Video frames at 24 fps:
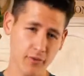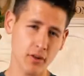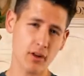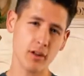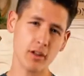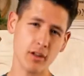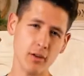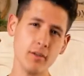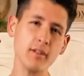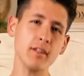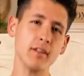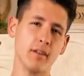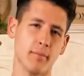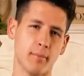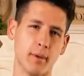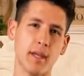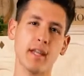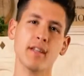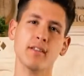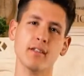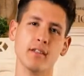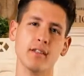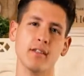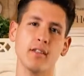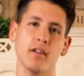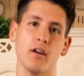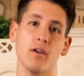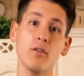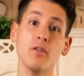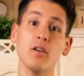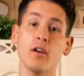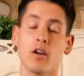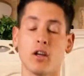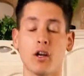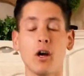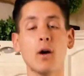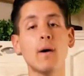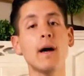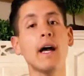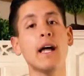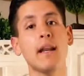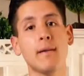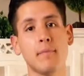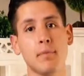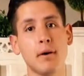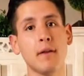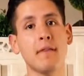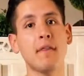using the pizza stone, go ahead
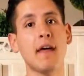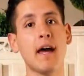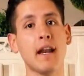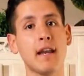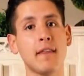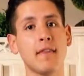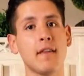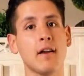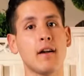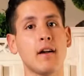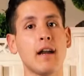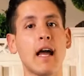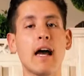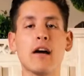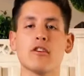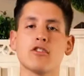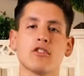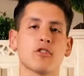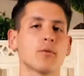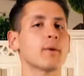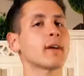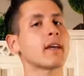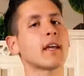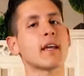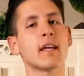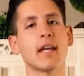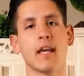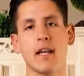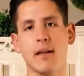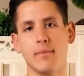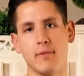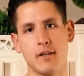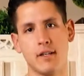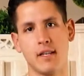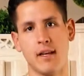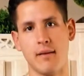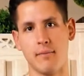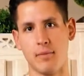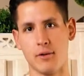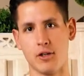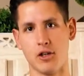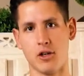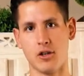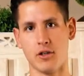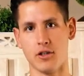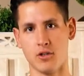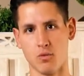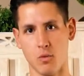and put that in there now so it can get up to
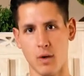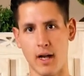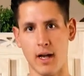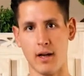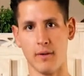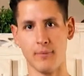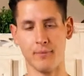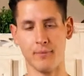temperature as well.